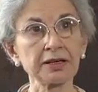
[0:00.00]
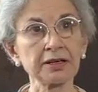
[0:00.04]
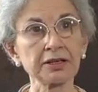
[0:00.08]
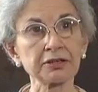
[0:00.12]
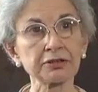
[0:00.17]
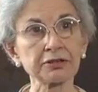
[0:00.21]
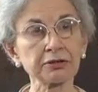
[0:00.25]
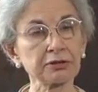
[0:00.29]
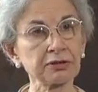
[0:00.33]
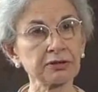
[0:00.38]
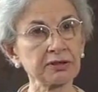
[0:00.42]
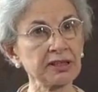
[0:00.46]

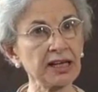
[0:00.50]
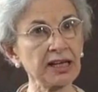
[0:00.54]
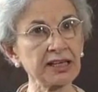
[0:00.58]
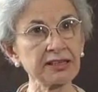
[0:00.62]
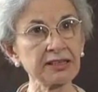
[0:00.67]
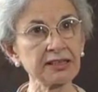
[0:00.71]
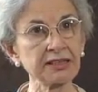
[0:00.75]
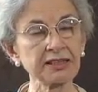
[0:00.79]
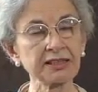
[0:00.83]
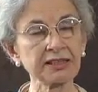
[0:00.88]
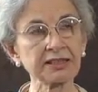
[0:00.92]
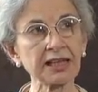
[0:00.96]
So
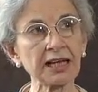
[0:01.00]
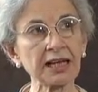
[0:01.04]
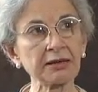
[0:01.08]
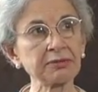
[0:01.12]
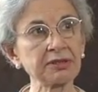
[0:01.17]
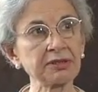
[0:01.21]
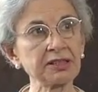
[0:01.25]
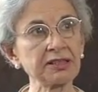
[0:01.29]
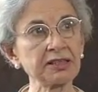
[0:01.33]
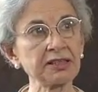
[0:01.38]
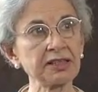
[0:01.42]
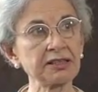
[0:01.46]
that is
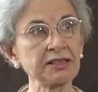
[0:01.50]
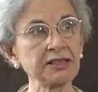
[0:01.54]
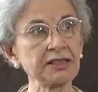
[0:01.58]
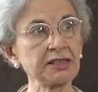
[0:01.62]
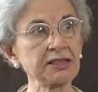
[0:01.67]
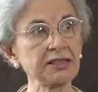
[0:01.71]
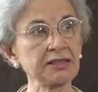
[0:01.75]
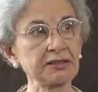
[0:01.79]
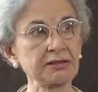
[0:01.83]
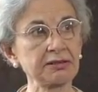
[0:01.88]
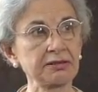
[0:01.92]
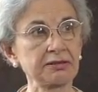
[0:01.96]
something that
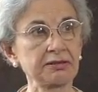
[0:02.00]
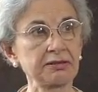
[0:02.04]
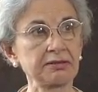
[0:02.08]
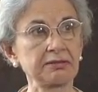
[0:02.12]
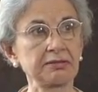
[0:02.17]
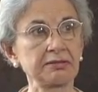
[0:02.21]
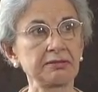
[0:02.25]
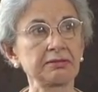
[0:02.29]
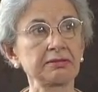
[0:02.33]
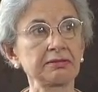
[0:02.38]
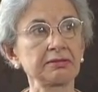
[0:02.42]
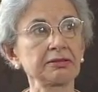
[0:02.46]
is,
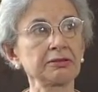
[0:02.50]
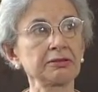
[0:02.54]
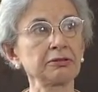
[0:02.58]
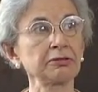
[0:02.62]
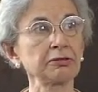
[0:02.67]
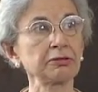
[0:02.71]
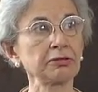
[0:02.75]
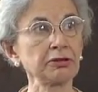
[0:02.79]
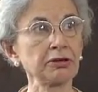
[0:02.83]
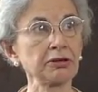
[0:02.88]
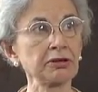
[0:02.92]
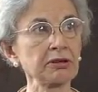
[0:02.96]
you
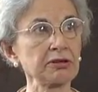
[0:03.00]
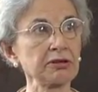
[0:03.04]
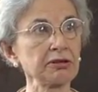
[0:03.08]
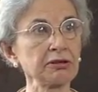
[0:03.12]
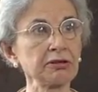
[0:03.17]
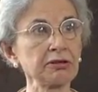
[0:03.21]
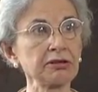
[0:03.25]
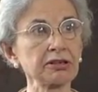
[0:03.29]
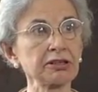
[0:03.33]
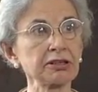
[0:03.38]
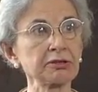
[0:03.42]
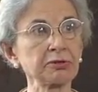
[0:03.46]
know,
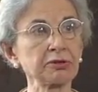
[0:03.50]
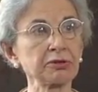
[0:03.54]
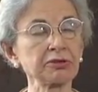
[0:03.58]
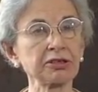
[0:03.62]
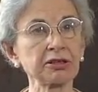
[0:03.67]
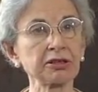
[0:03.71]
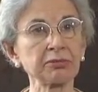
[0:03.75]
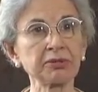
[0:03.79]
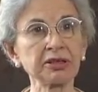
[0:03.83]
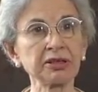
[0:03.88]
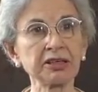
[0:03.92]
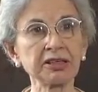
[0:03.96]
your
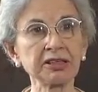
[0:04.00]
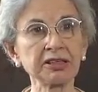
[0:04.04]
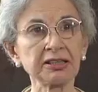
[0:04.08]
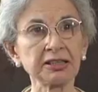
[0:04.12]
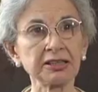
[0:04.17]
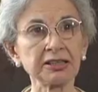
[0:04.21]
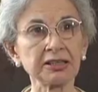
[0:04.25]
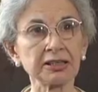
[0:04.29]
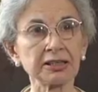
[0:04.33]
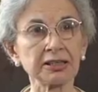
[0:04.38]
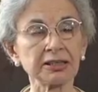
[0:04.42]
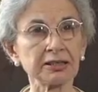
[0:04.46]

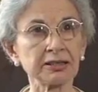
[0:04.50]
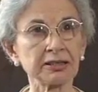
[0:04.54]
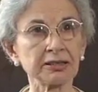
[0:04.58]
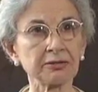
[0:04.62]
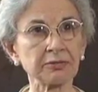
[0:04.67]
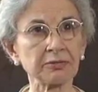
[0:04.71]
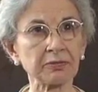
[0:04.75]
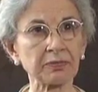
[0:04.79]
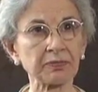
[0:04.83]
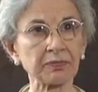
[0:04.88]
responsibility, really.